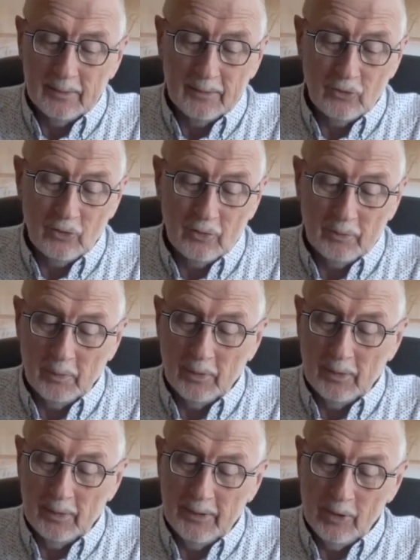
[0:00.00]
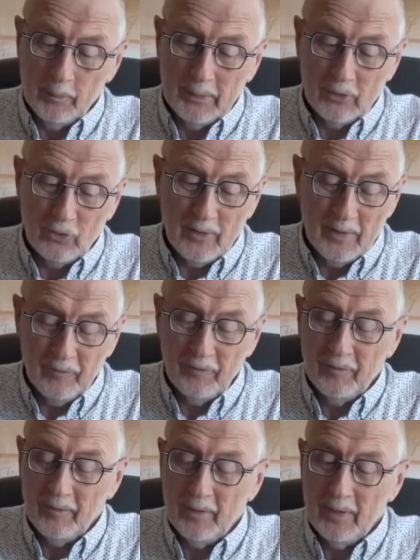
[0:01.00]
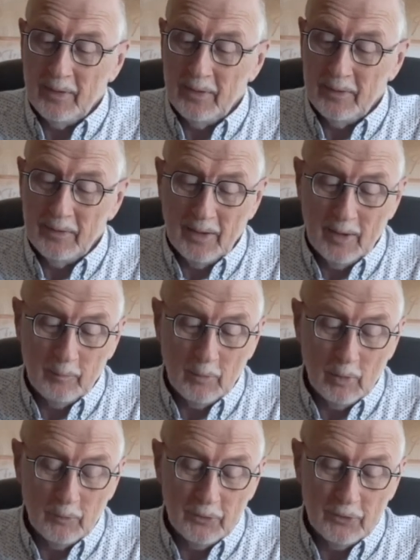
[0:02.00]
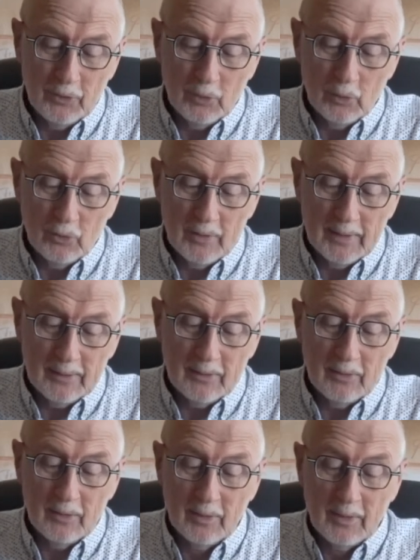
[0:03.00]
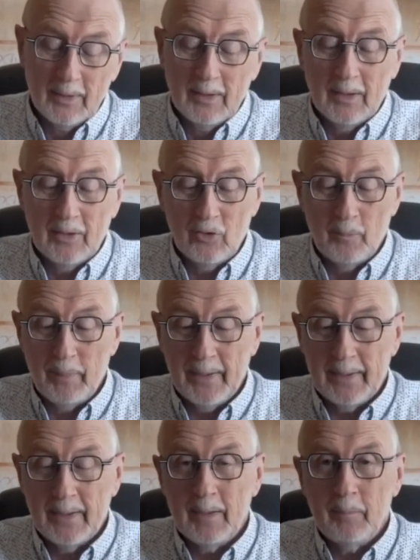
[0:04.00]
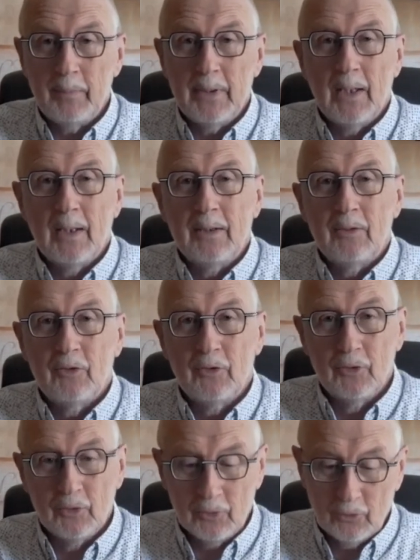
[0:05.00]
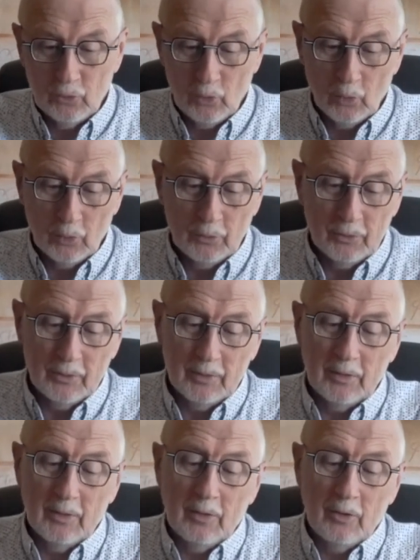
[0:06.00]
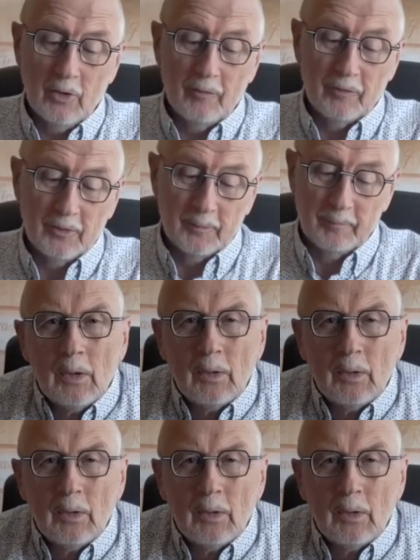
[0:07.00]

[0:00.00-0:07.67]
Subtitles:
It's a little bit stiff, and I'm going to use that as a backing behind the torn cover.